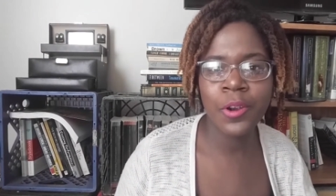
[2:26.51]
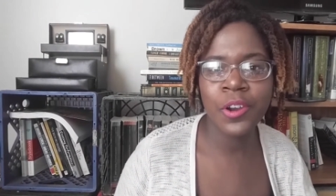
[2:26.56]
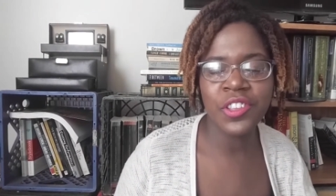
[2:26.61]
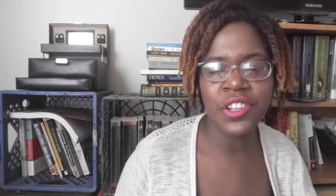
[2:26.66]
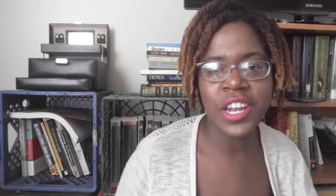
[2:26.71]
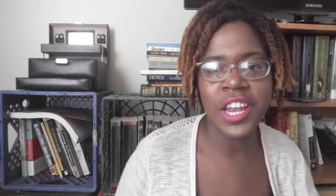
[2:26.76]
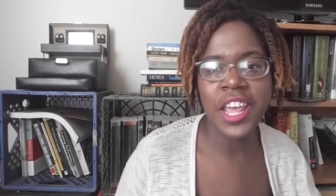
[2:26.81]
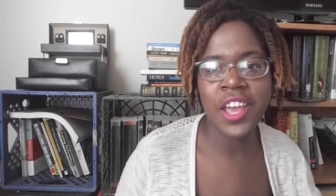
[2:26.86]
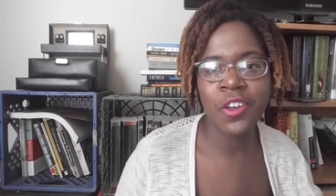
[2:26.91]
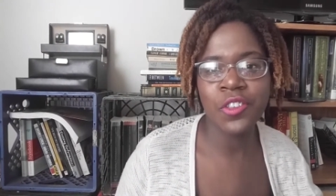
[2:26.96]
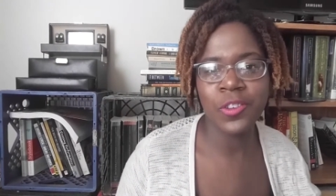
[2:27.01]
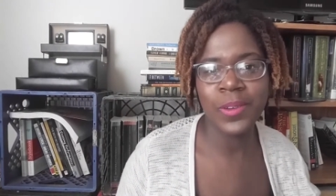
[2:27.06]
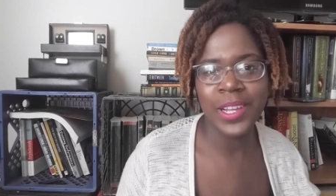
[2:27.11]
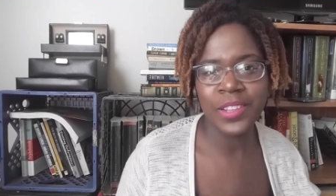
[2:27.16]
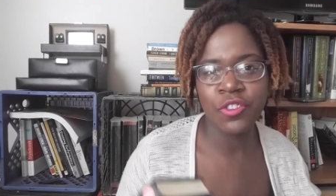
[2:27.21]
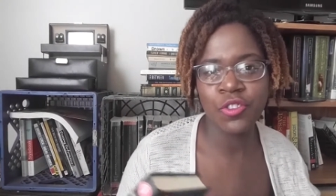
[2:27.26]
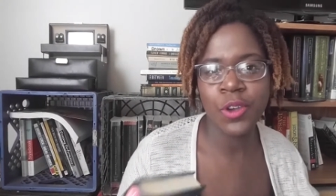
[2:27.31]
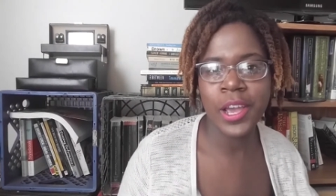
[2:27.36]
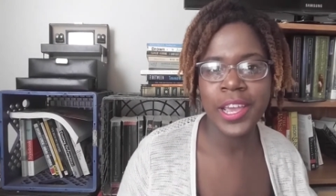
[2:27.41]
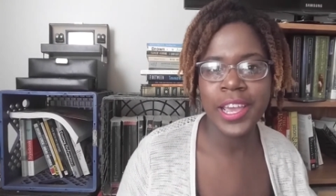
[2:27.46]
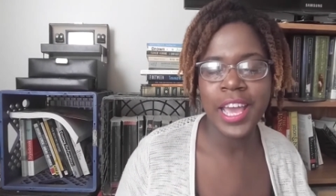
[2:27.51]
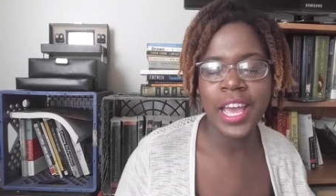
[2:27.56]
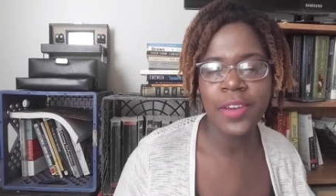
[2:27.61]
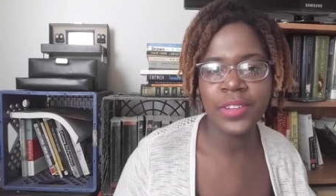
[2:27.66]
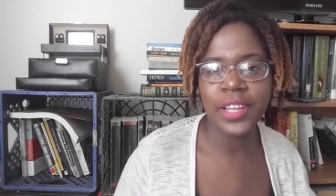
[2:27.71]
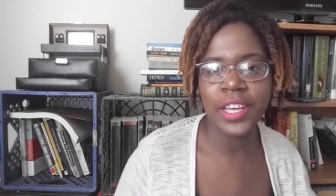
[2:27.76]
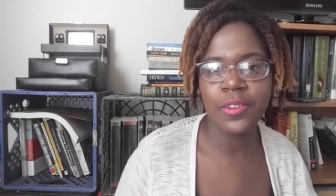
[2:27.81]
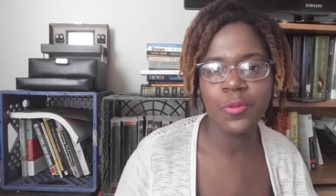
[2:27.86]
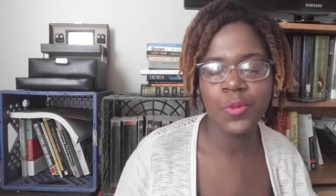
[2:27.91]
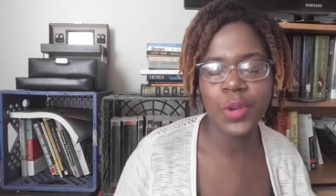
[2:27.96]
and then they also had to try and have
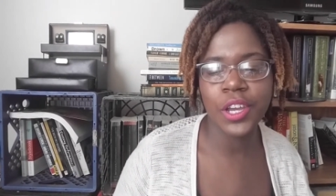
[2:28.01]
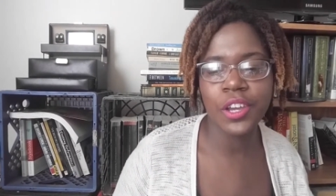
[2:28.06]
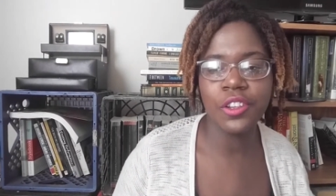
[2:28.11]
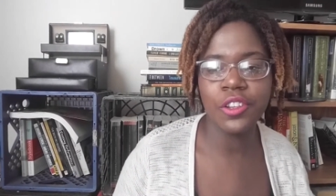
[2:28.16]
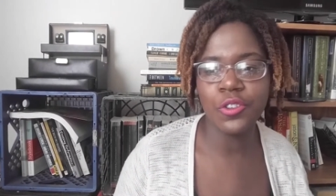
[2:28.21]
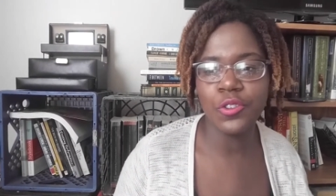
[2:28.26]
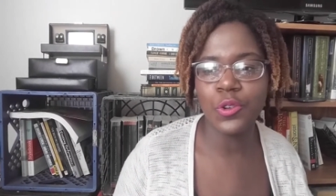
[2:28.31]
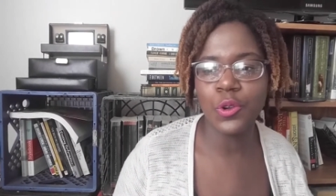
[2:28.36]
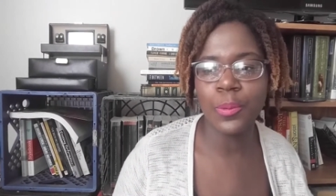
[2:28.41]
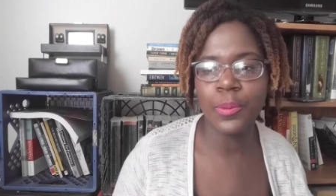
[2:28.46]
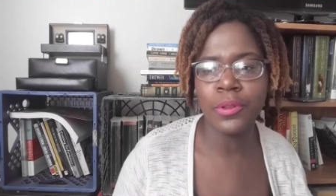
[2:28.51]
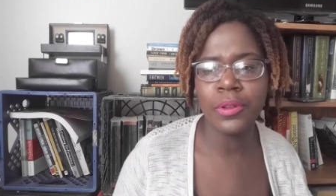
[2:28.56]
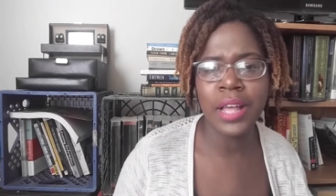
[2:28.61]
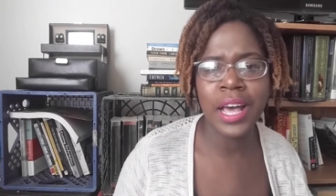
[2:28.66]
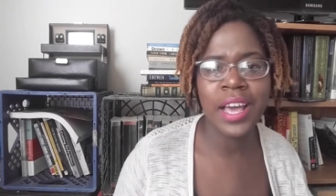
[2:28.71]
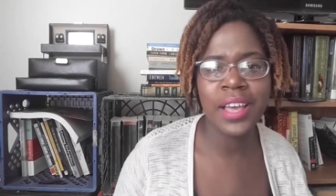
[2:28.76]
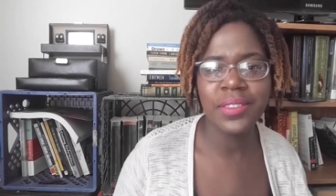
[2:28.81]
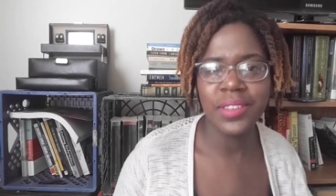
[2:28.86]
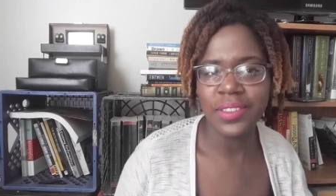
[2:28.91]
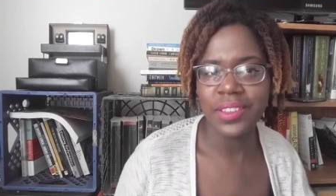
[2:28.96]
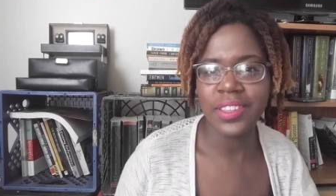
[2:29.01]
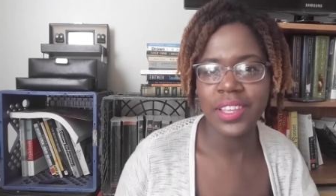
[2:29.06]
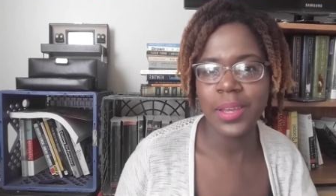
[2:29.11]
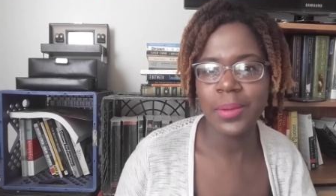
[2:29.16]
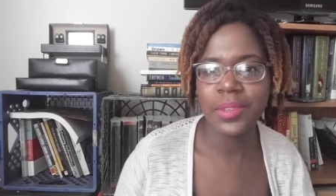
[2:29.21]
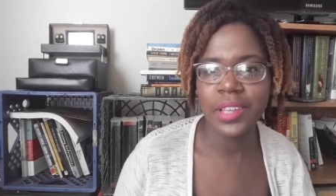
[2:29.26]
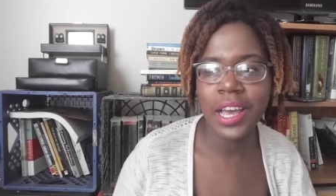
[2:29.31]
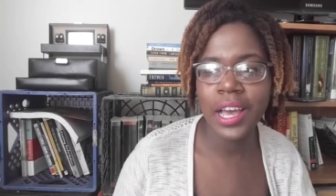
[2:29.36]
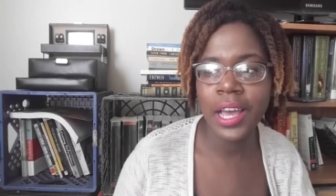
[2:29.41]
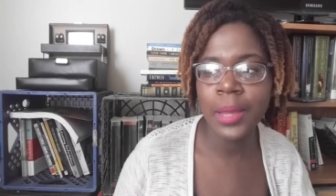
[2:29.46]
like regular normal lives at the same
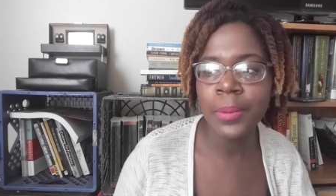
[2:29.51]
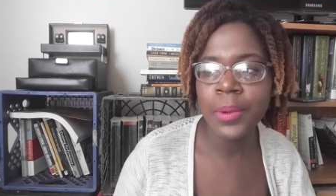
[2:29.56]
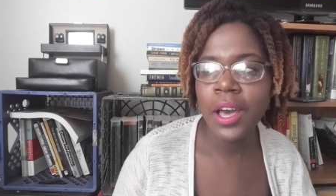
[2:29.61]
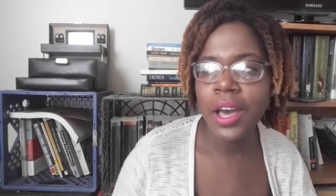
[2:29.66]
time.